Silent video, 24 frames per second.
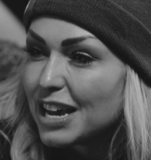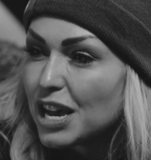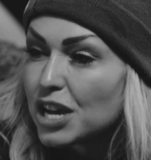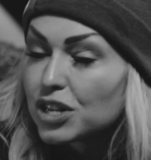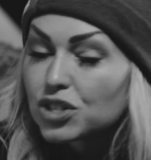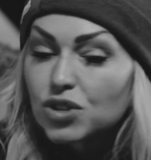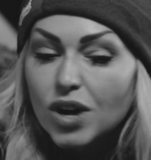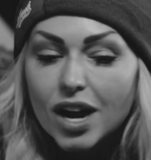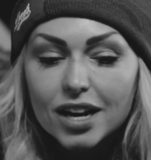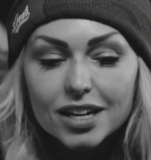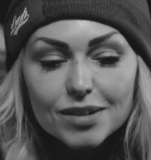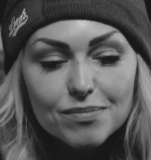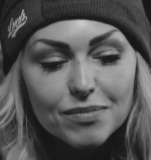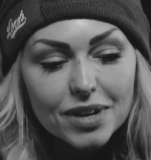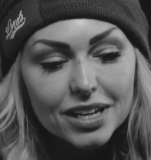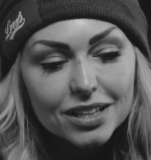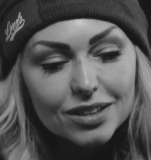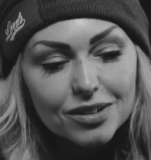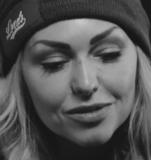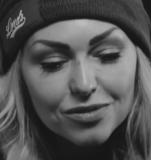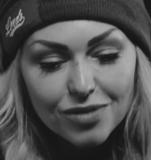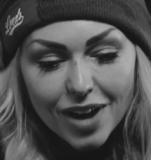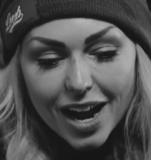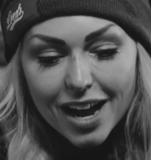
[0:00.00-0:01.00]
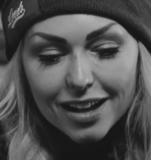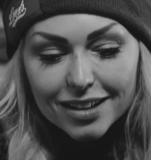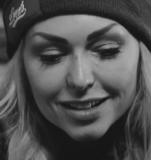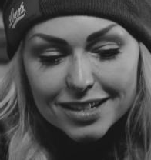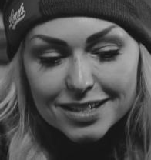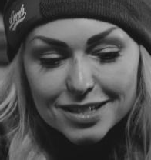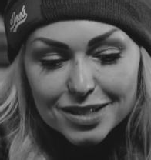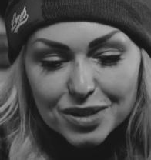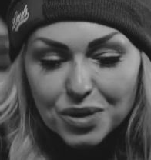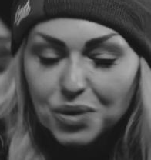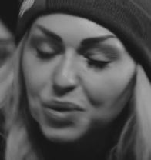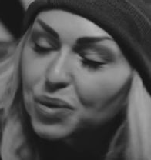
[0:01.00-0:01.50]
Trying to make the rallies
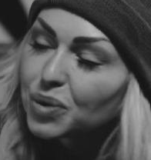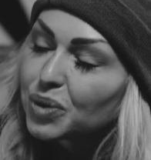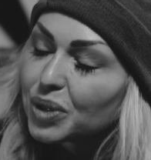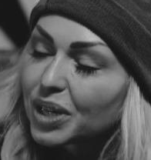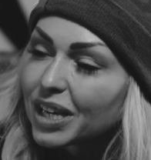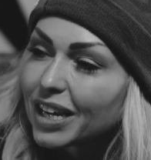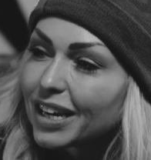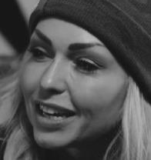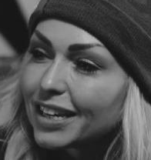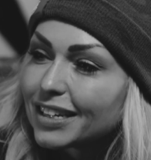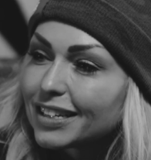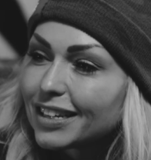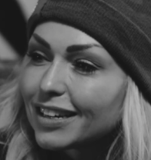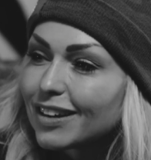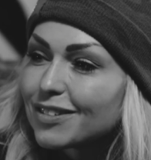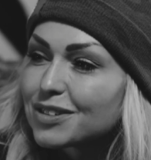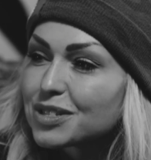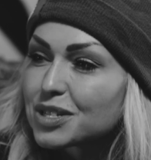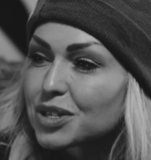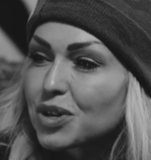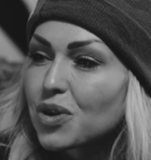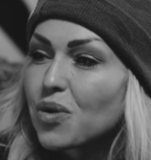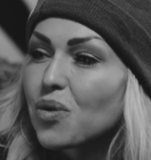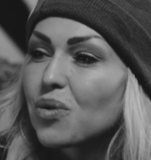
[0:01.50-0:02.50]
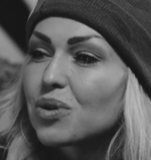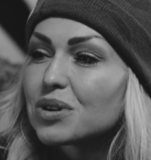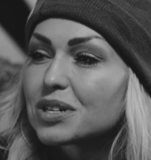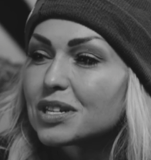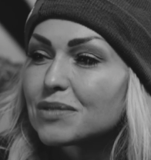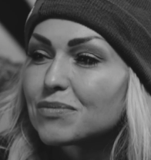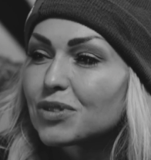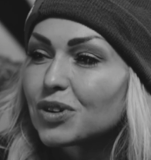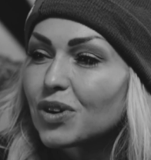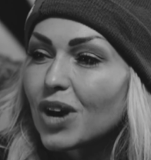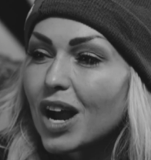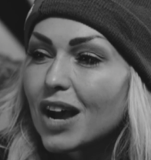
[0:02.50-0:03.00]
cool again. It's a core
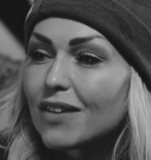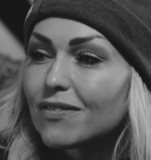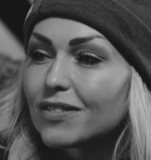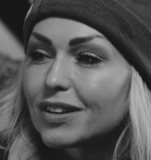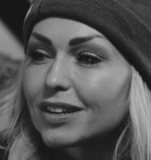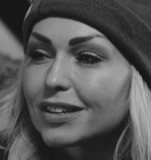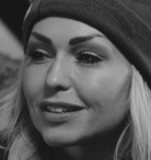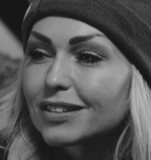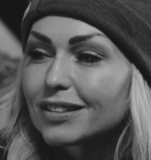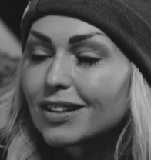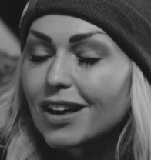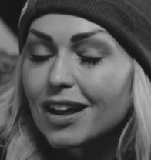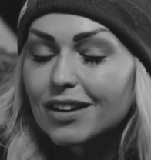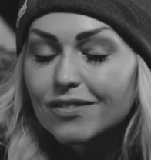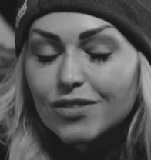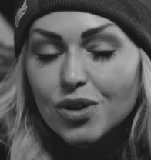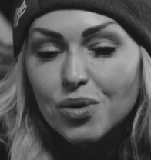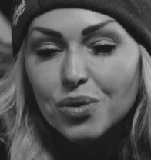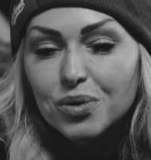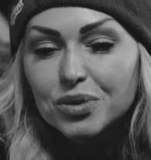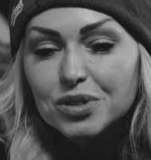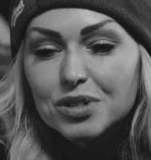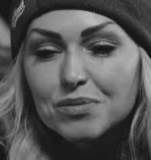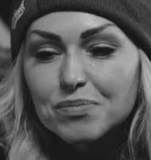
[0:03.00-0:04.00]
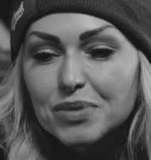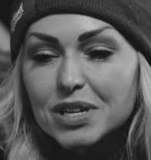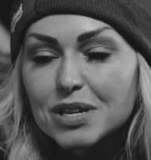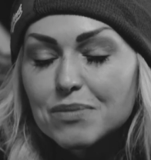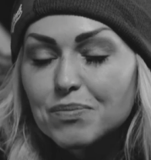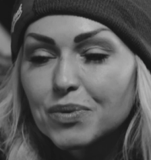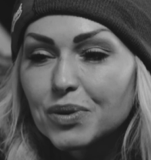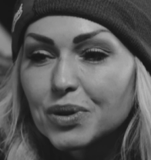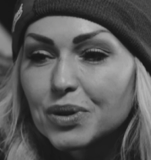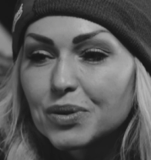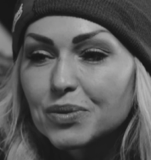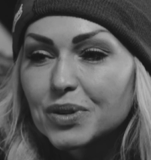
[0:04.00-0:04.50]
demographic, a lot of older
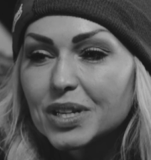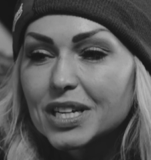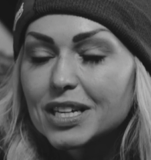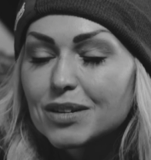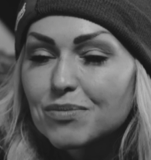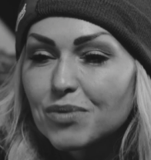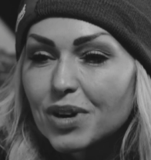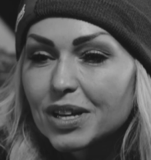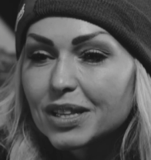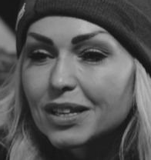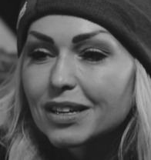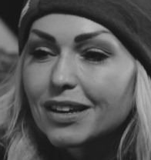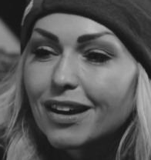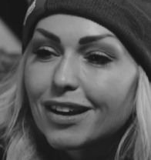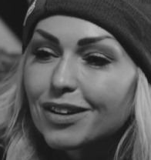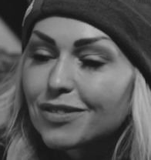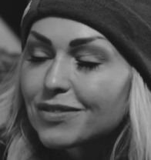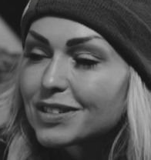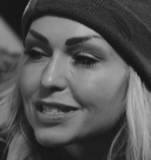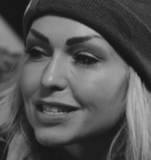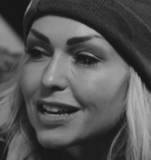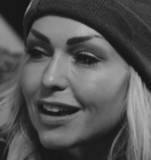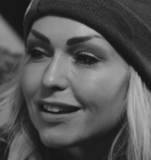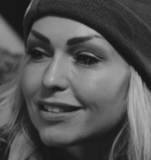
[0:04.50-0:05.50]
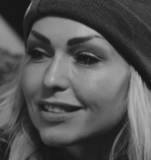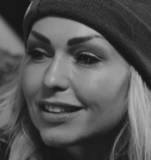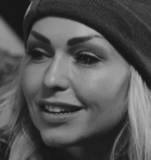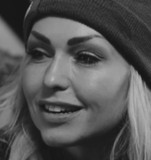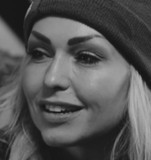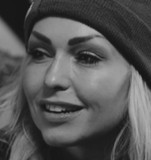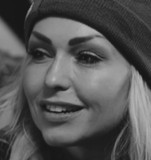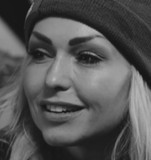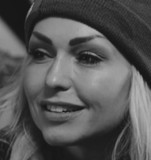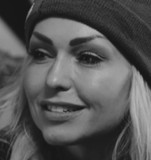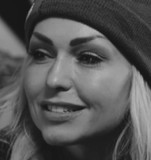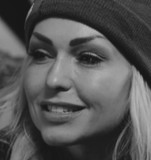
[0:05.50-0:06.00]
people, and we need to bring the young ones out
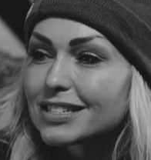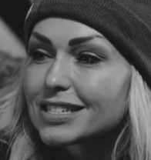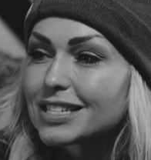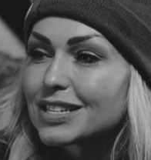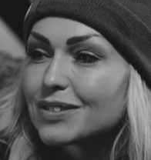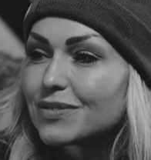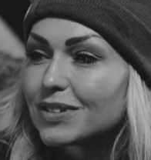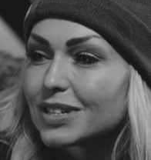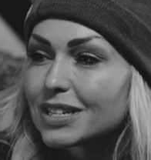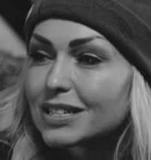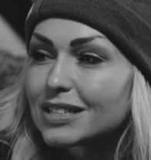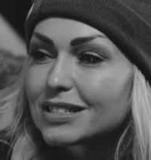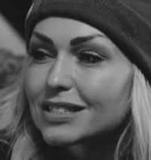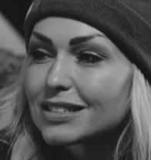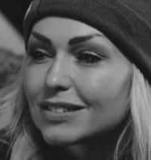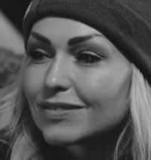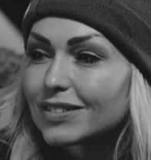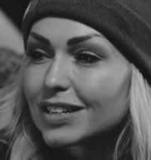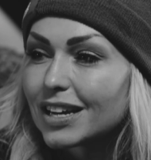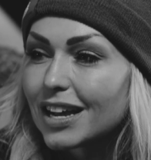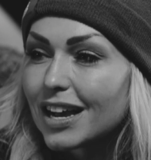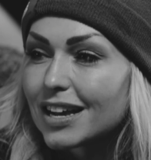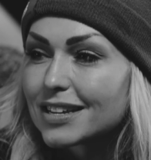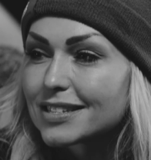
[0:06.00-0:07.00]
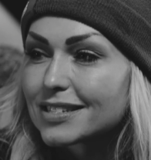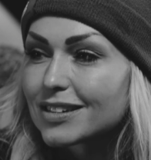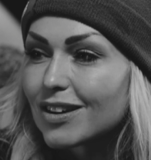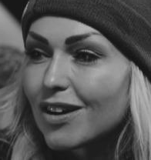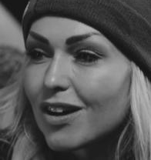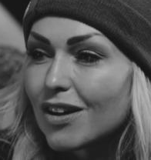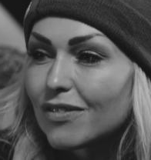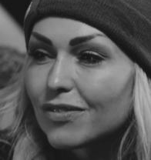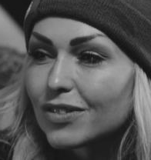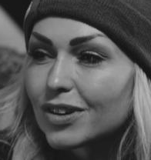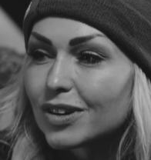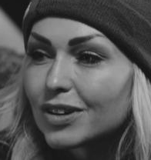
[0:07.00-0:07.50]
there and see what it has to
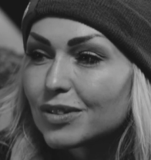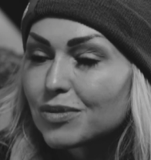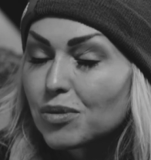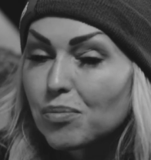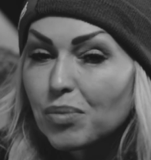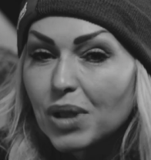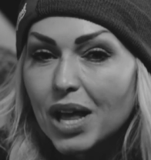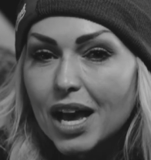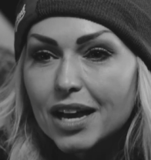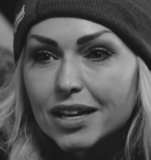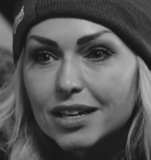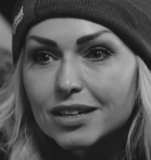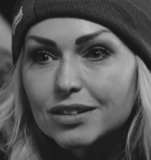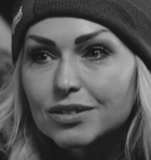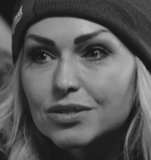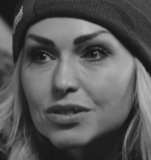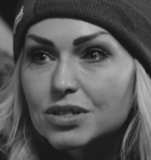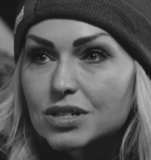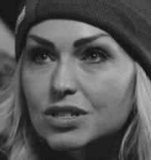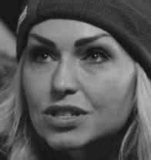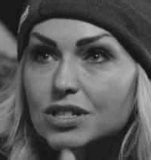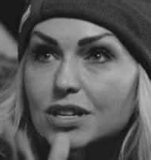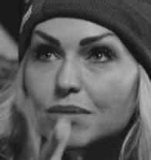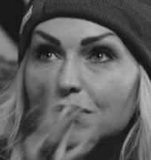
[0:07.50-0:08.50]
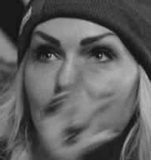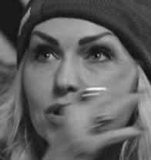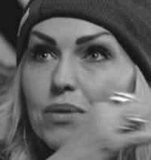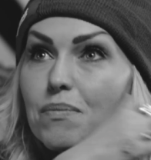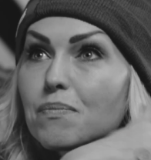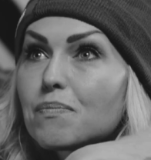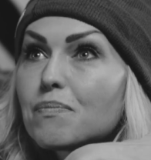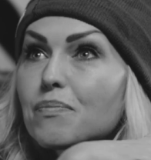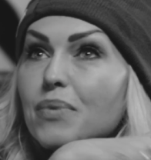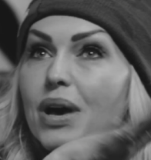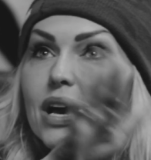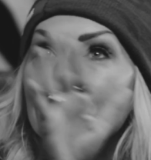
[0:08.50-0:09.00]
offer. The Black Hills is some of the
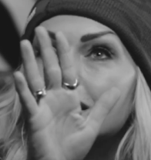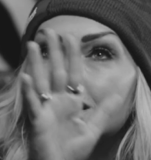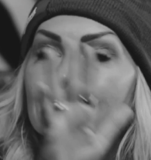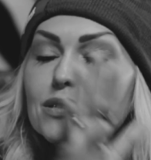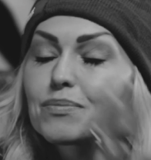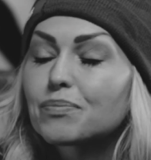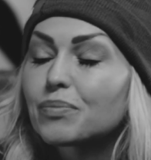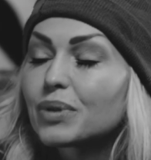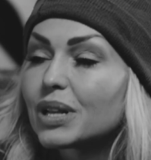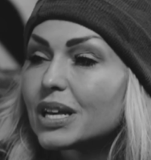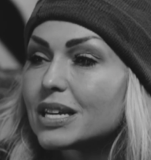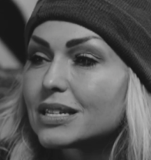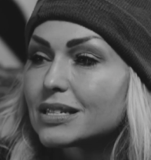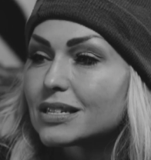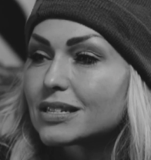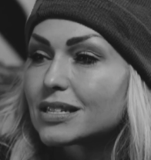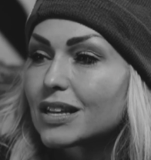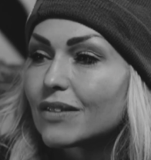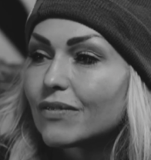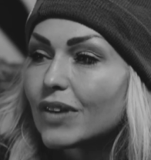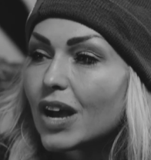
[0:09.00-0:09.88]
best places I've